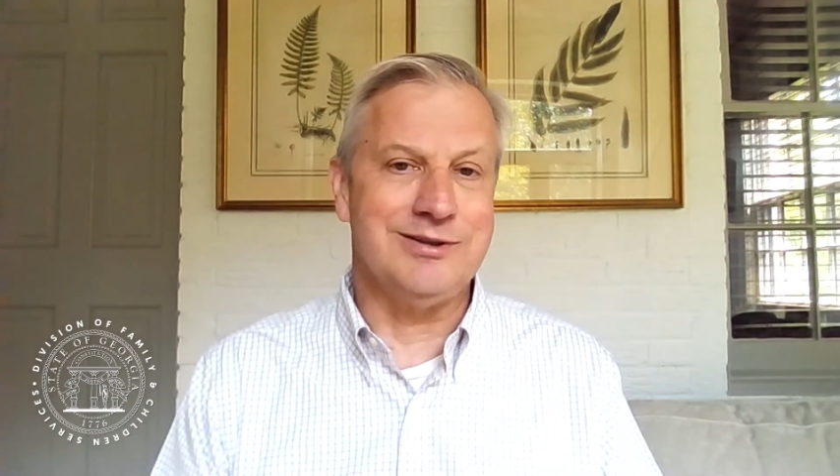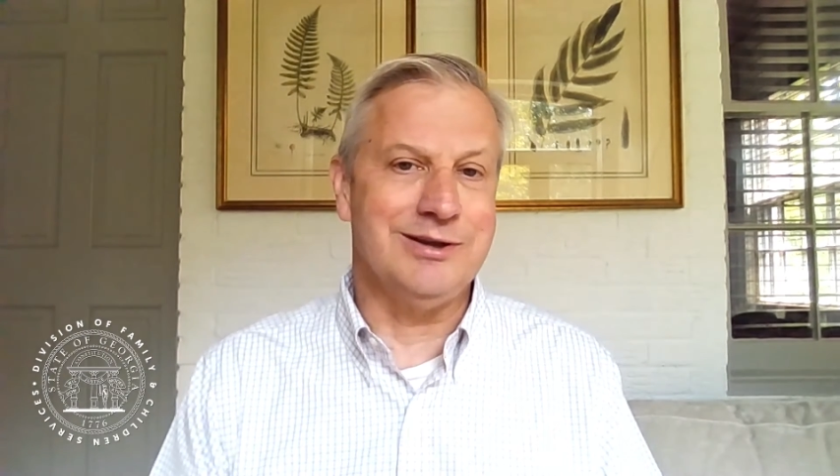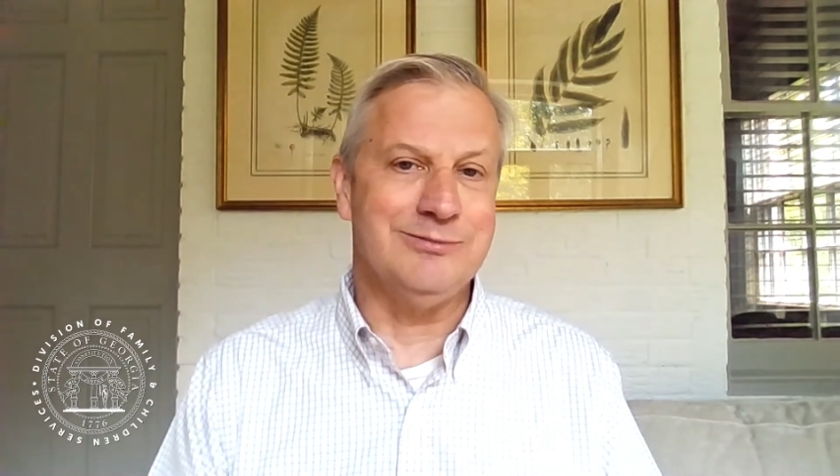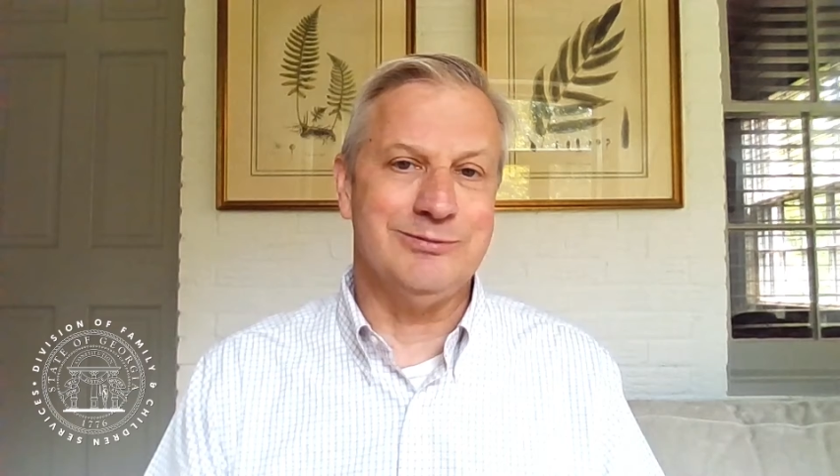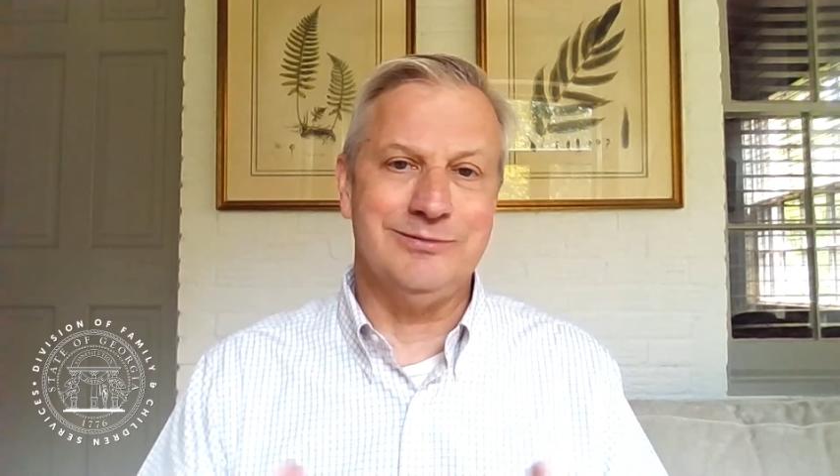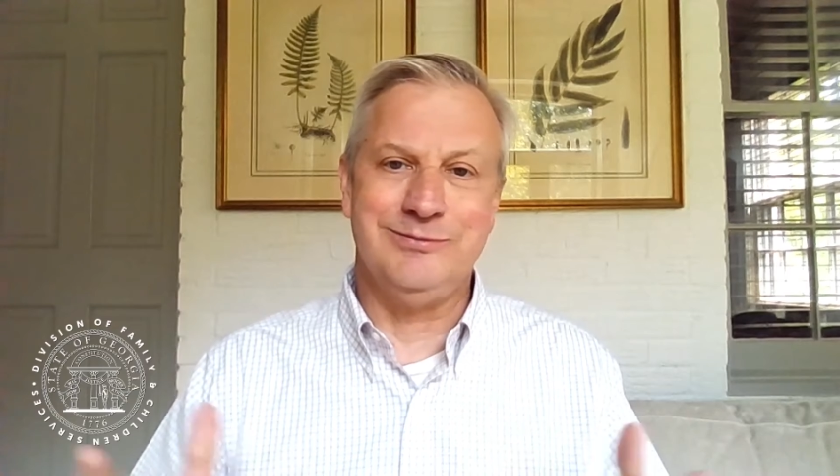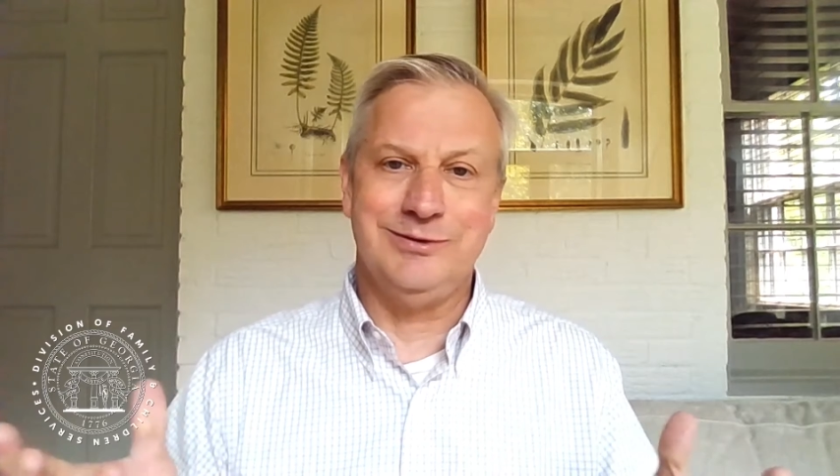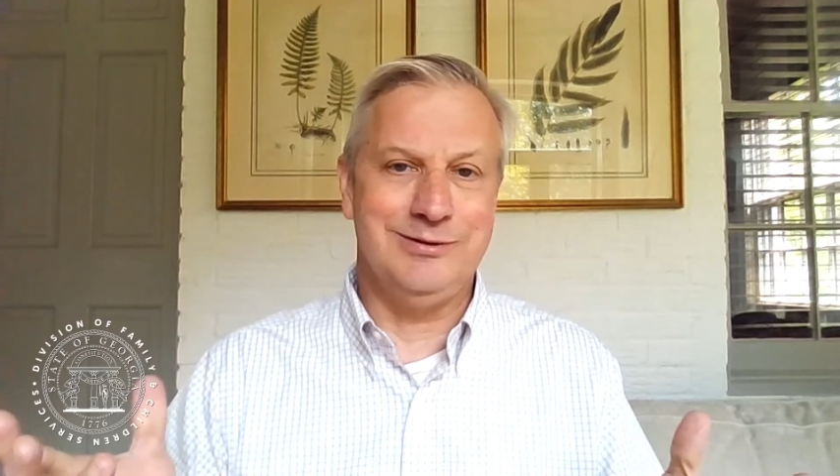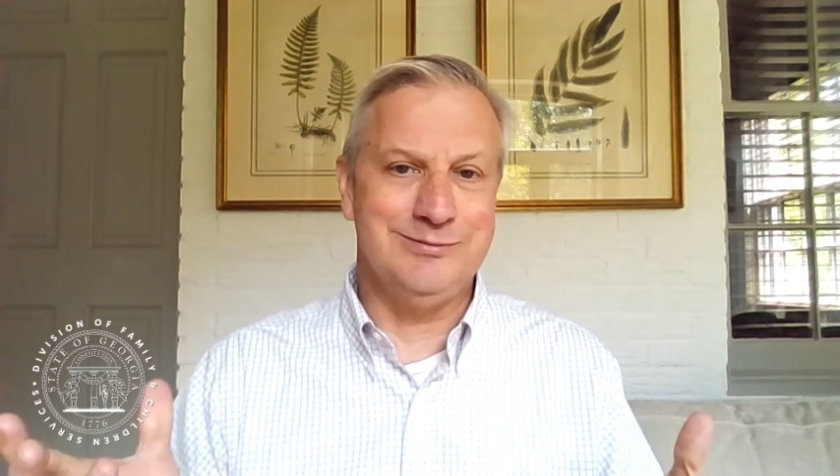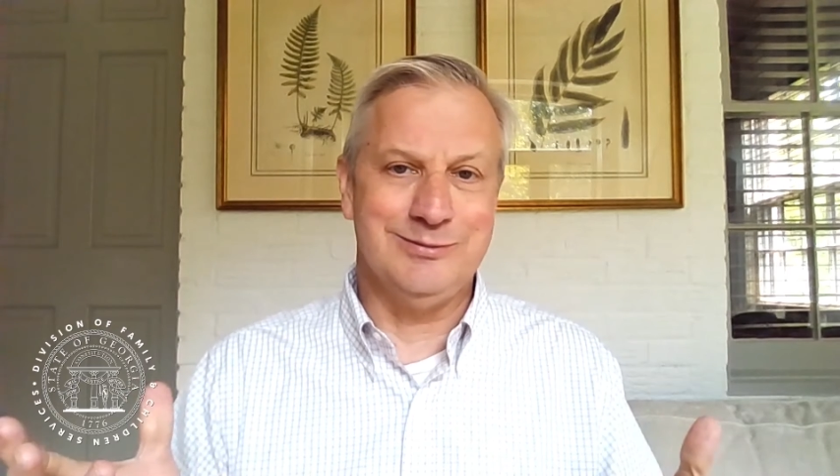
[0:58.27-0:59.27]
I think we
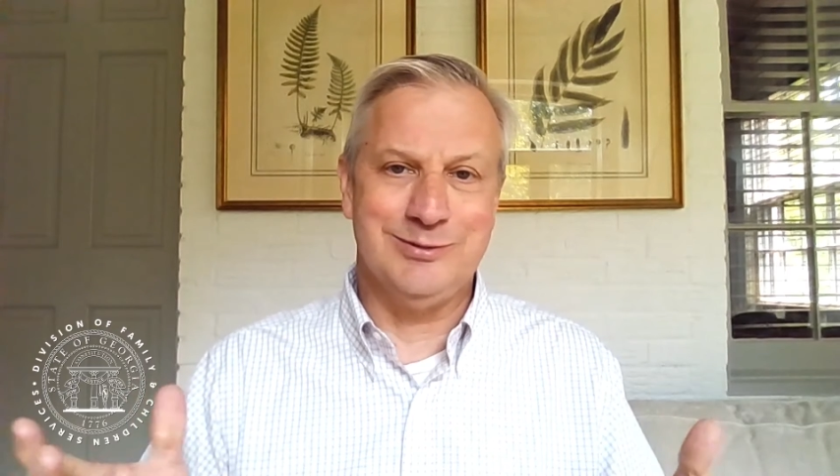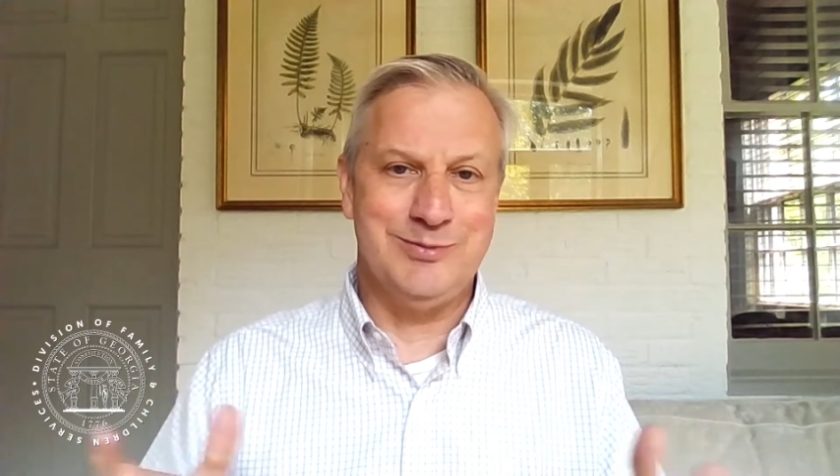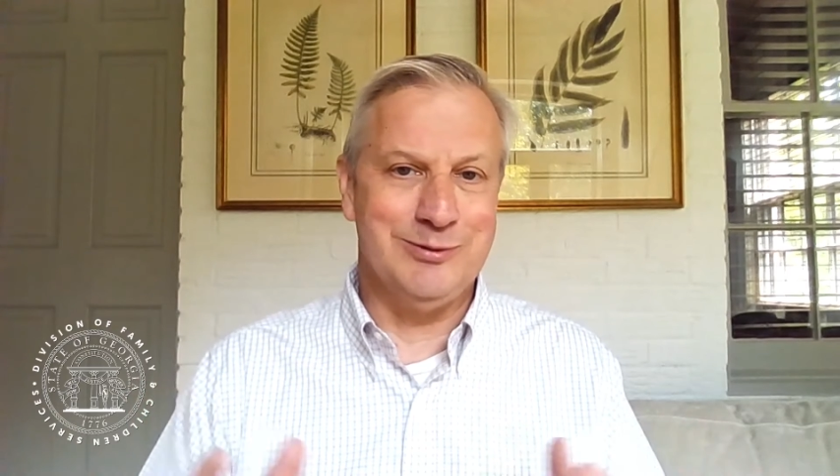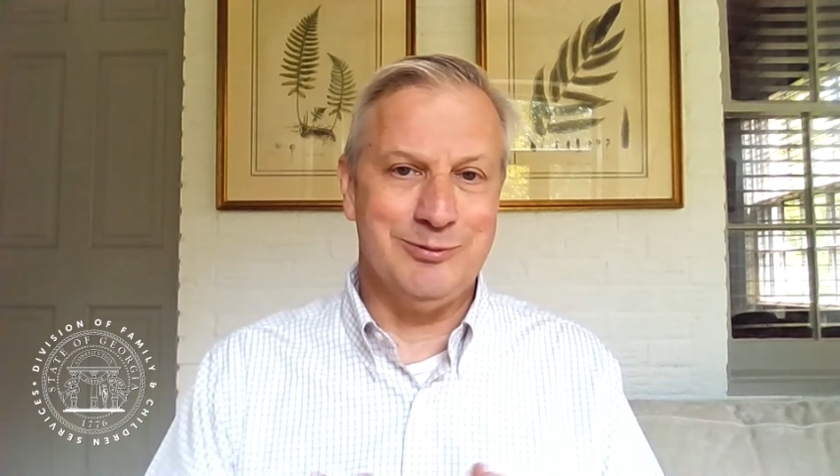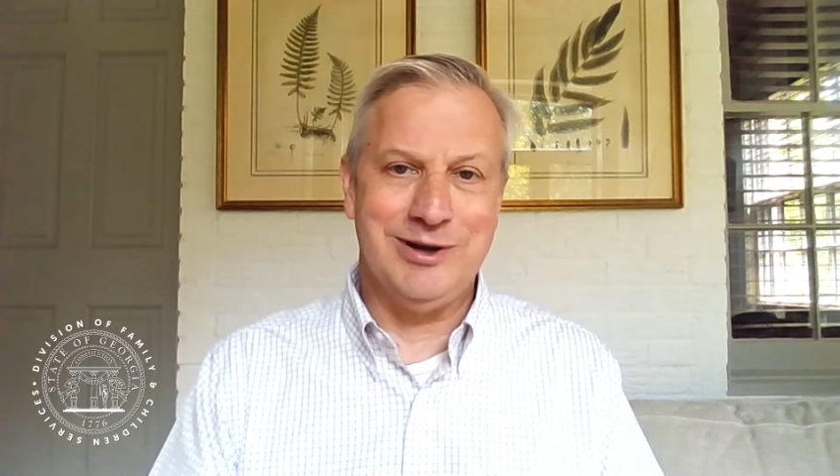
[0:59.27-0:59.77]
you know, it's been